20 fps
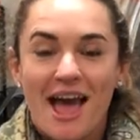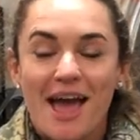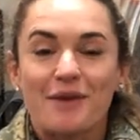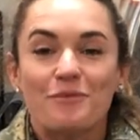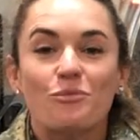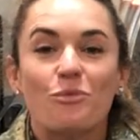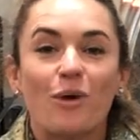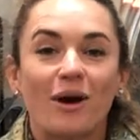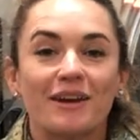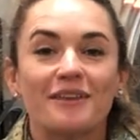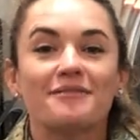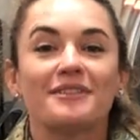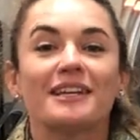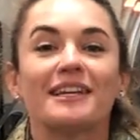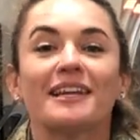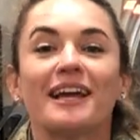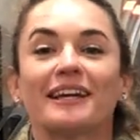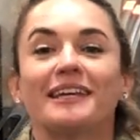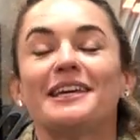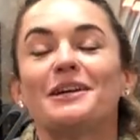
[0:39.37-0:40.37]
and one of the
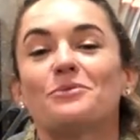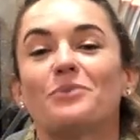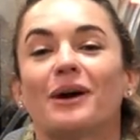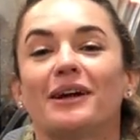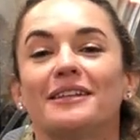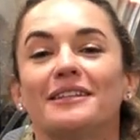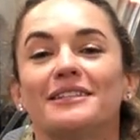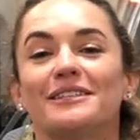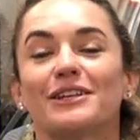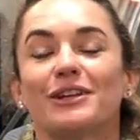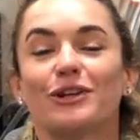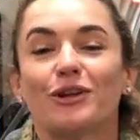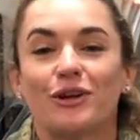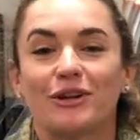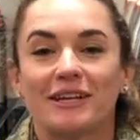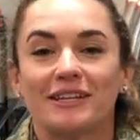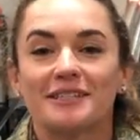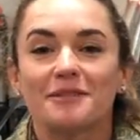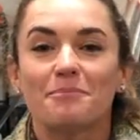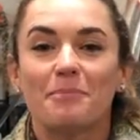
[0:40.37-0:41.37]
lucky ones
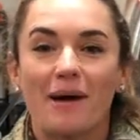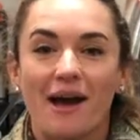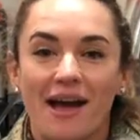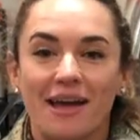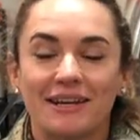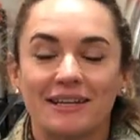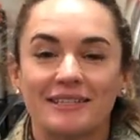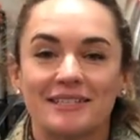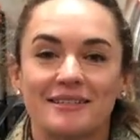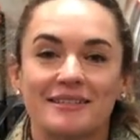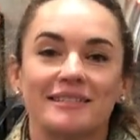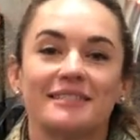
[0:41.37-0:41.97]
learning to pilot